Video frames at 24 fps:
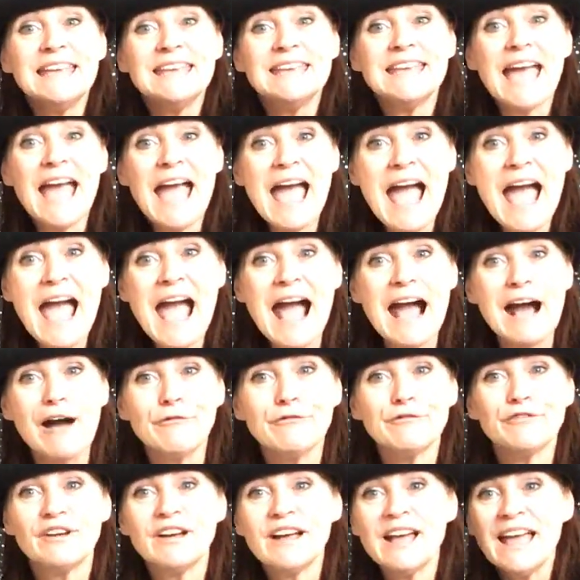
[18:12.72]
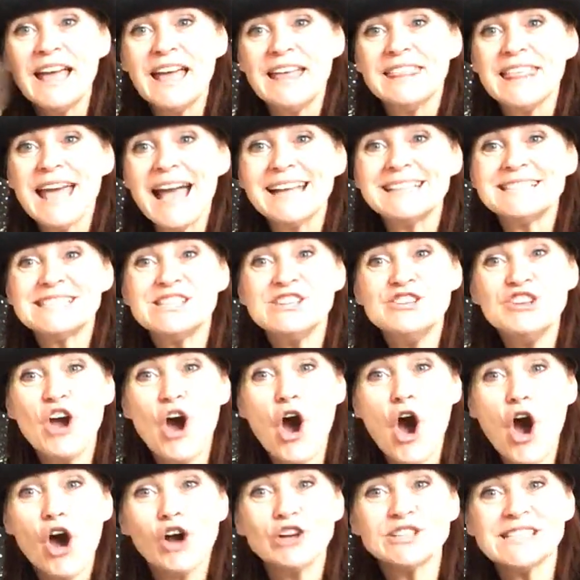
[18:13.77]
You have. That's
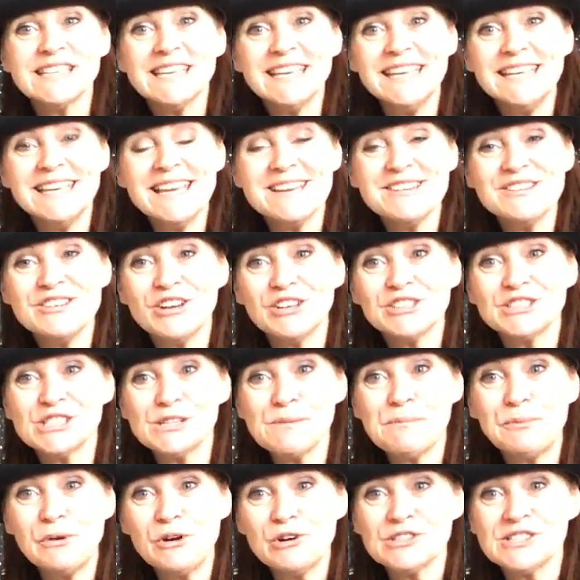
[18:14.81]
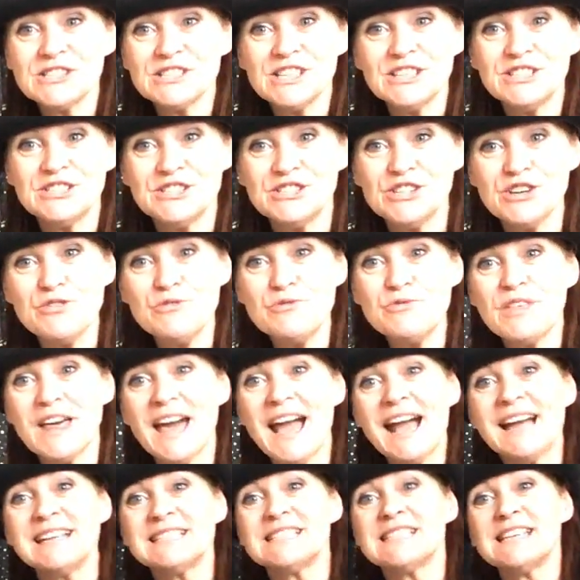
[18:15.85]
naughty. You're not supposed to do
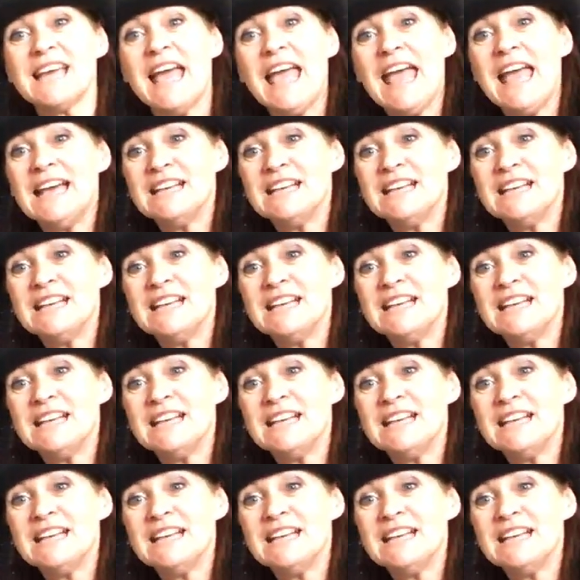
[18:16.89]
that.